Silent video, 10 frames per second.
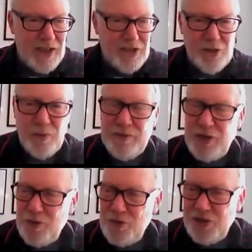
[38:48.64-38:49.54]
So we've
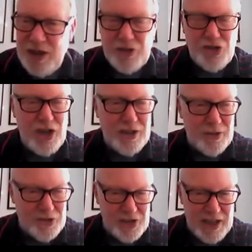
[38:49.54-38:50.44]
used our
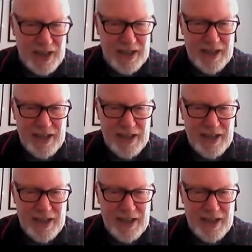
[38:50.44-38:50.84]
shadow stick